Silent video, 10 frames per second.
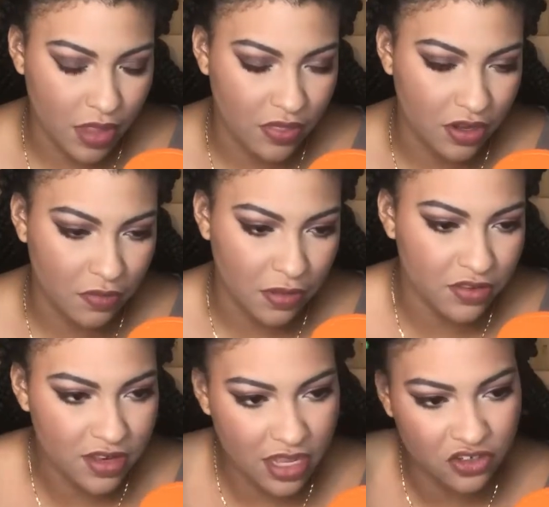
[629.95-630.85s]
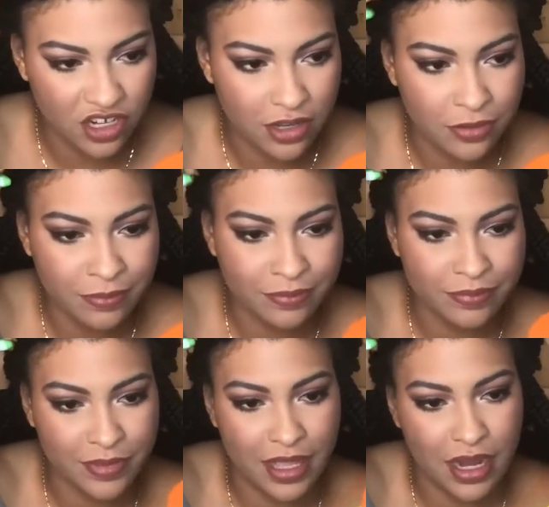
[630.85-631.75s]
The Gorilla Snot gel,
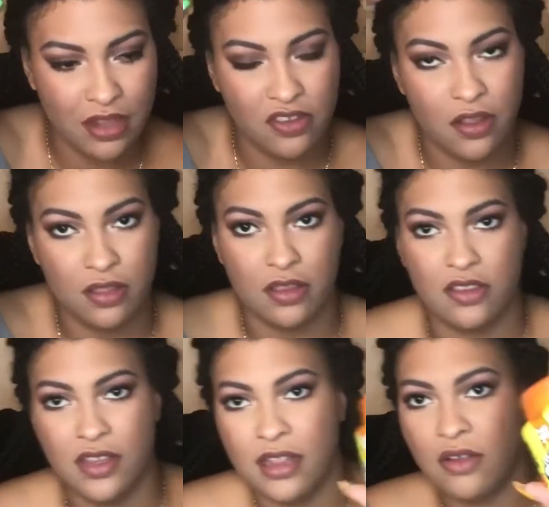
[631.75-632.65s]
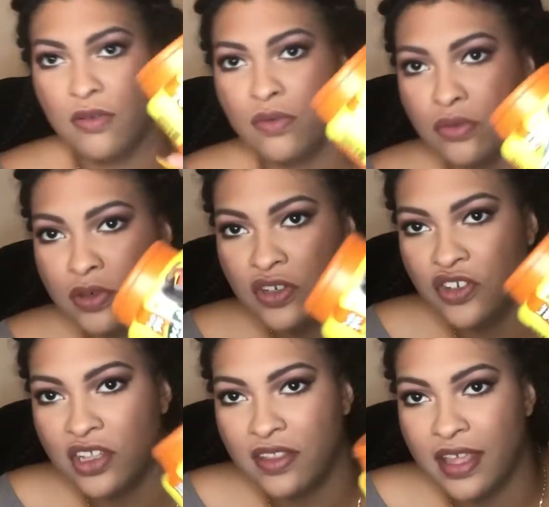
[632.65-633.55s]
and it's like this yellow
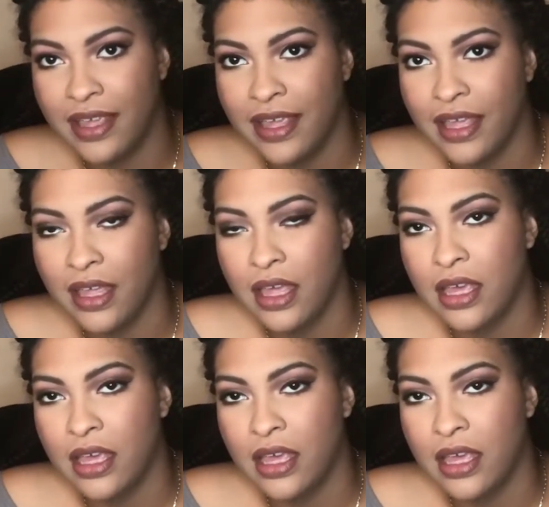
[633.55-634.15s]
orangey thing.